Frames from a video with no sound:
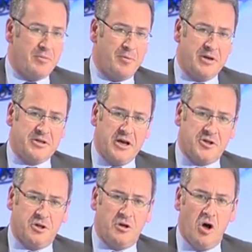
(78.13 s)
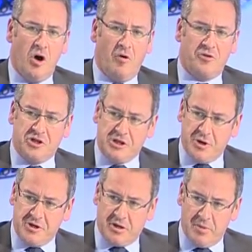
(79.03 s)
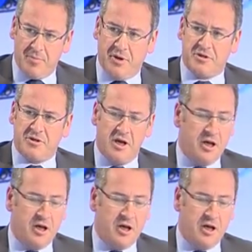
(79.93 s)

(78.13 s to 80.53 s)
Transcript: implementation of the G20 commitments.